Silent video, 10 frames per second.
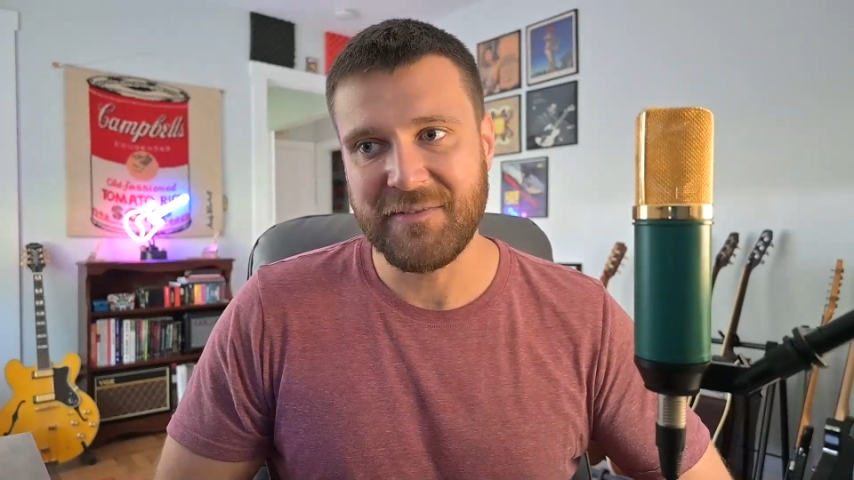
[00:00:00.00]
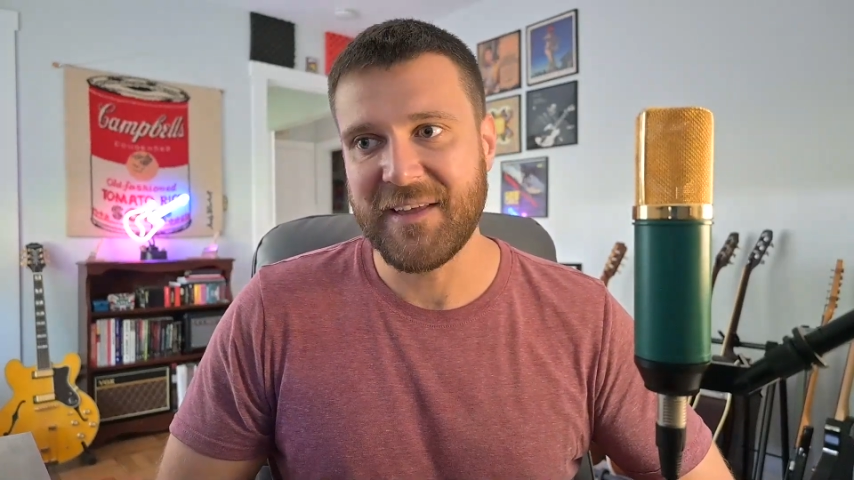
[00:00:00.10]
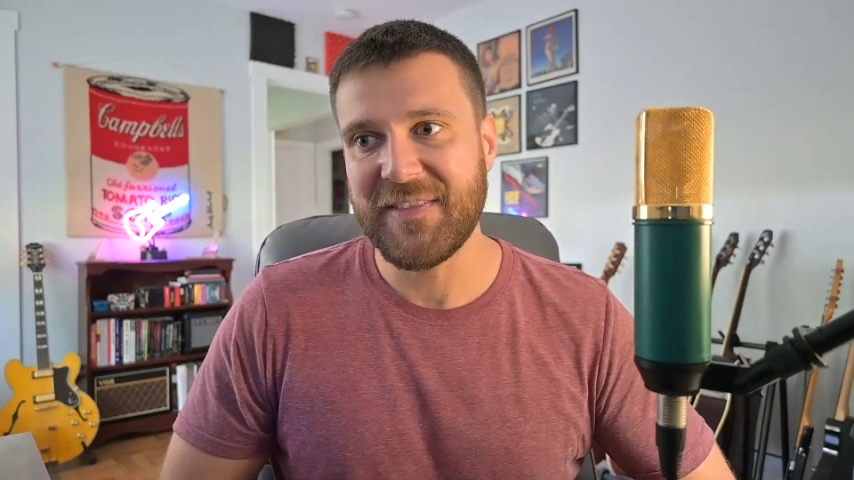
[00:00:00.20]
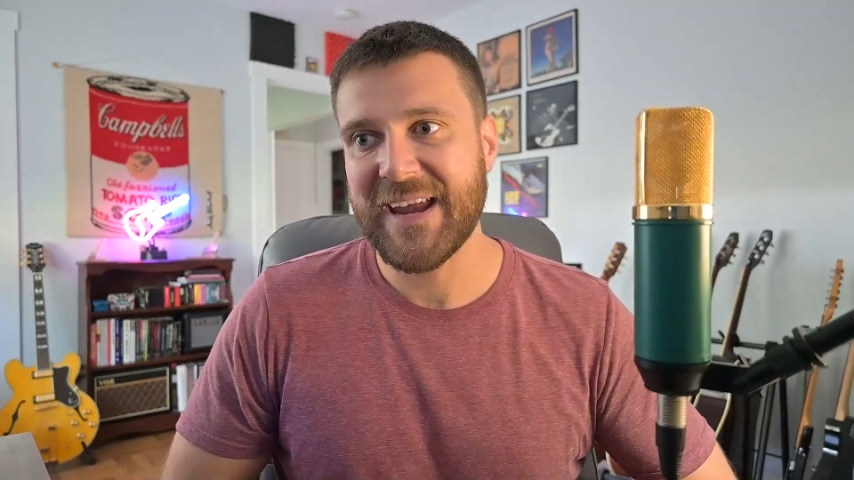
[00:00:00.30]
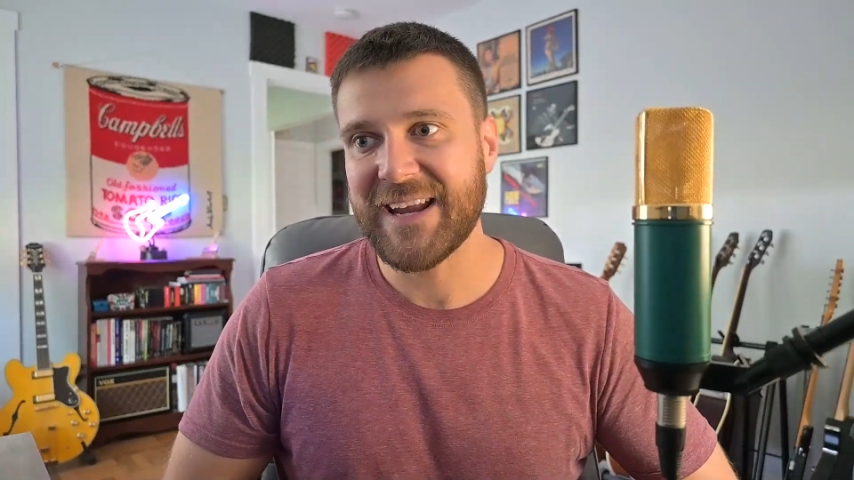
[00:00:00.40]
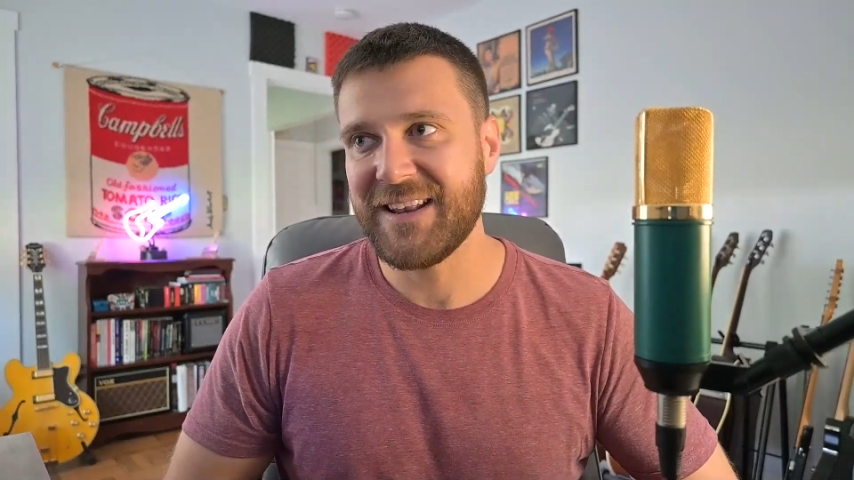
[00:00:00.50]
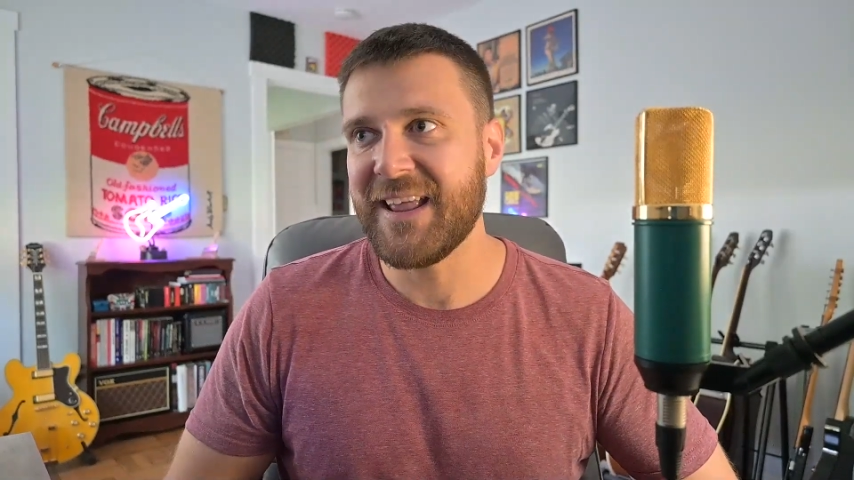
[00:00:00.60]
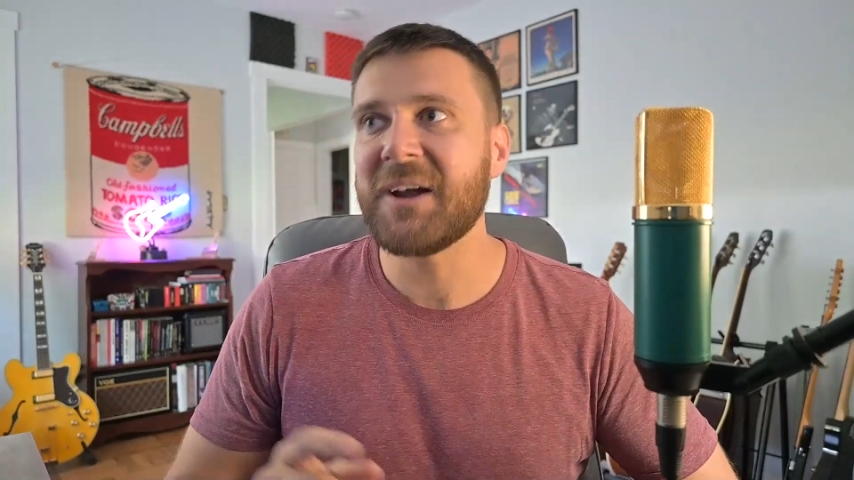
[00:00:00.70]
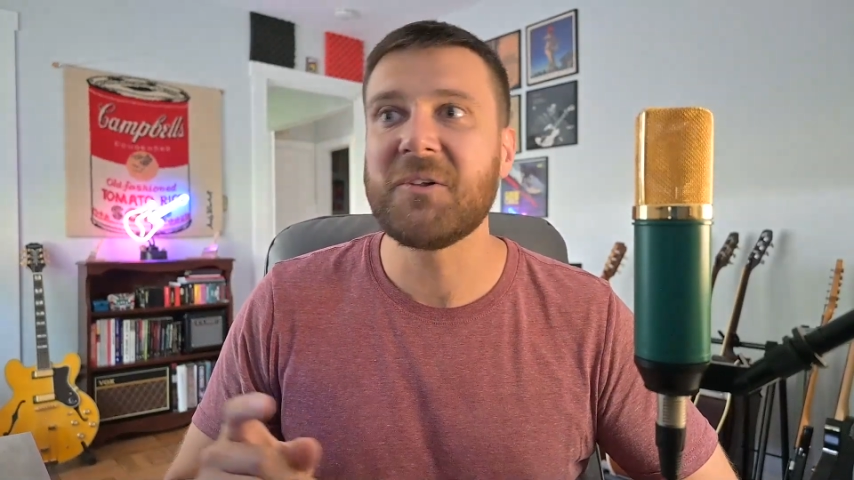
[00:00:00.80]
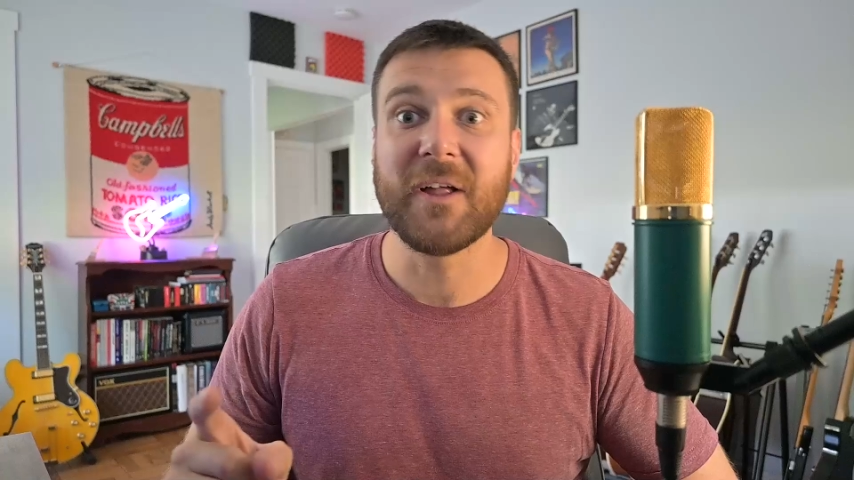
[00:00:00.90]
that they can
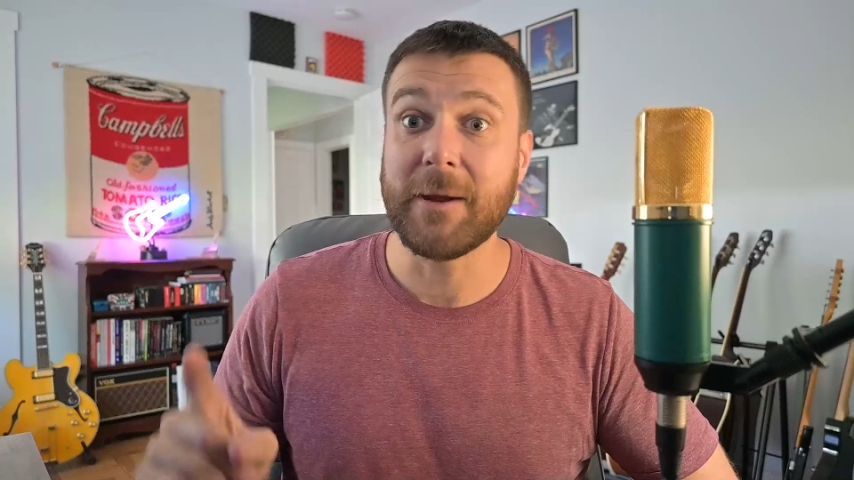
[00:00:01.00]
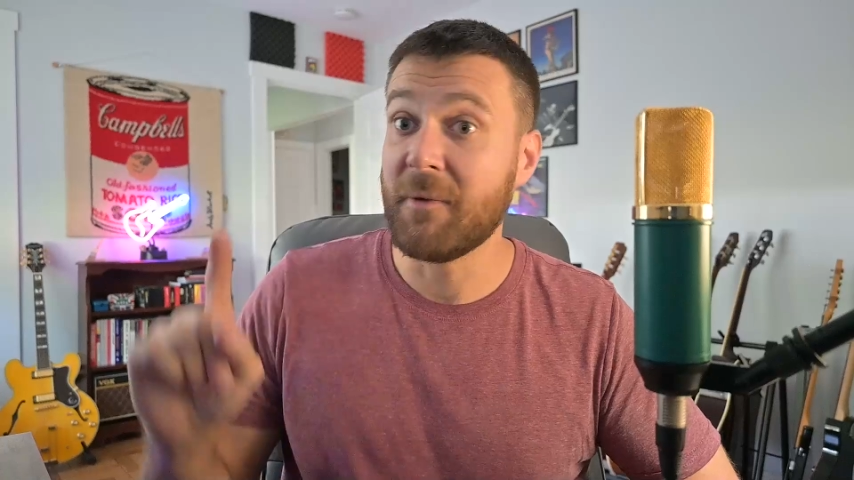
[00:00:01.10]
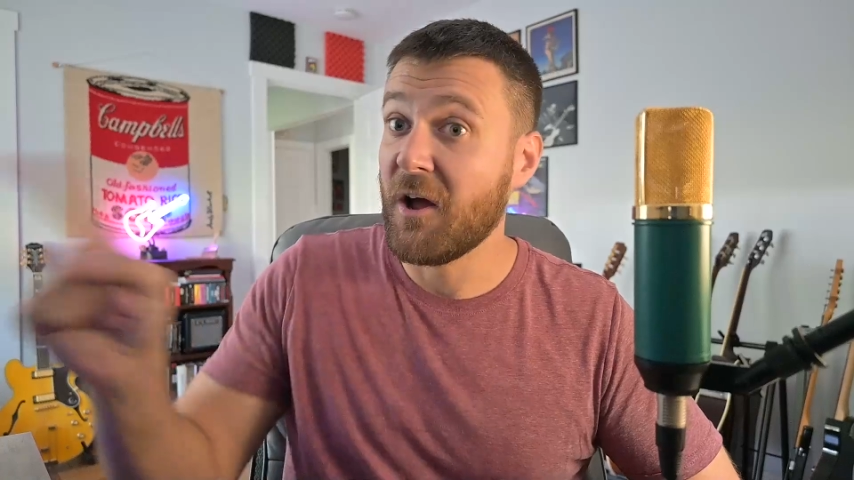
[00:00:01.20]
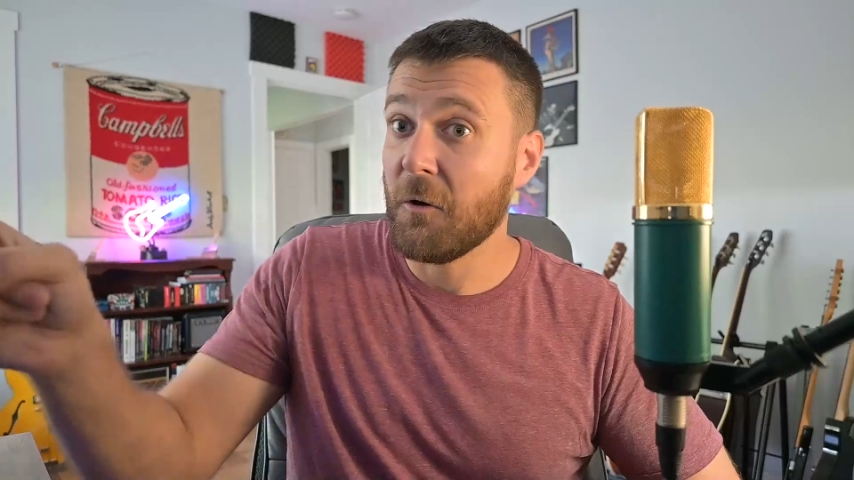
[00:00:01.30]
then claim,